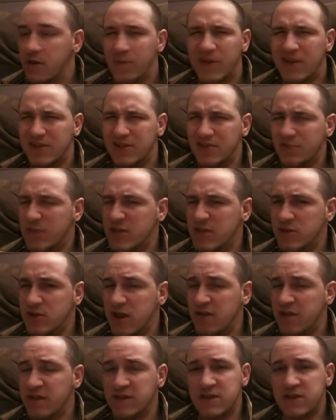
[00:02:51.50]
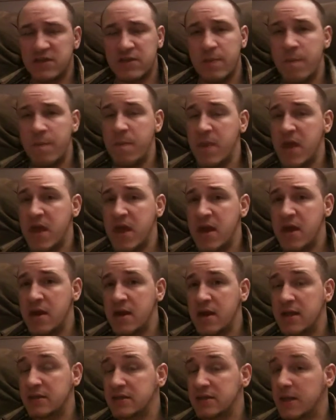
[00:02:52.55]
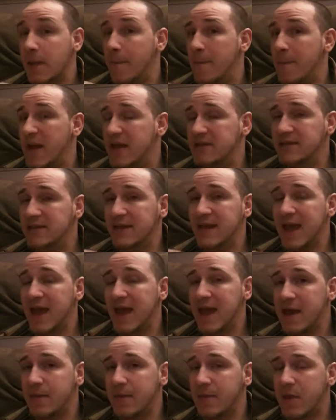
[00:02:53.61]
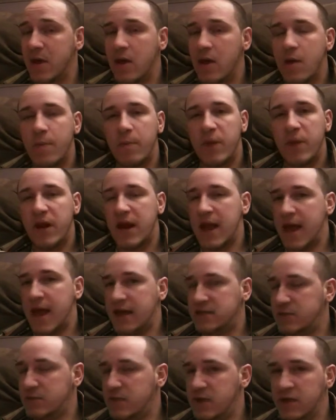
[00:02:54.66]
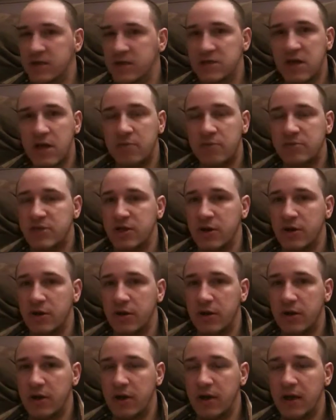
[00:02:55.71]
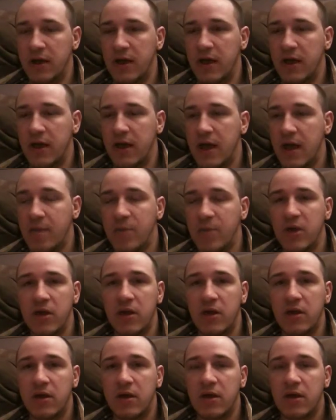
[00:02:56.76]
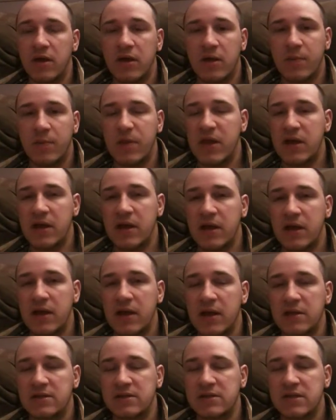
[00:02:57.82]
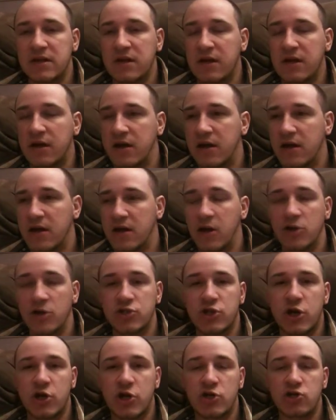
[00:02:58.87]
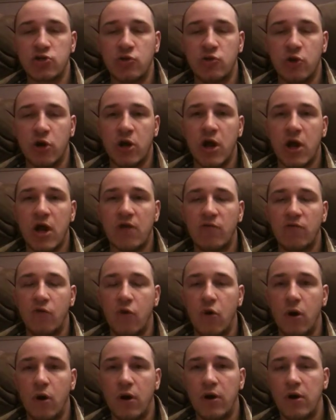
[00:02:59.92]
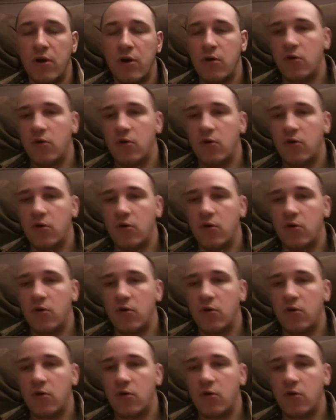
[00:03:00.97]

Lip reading: because best graphics doesn't mean it's the best game, but it has to be in the top tier. It can't be competing against an Uncharted 2 or God of War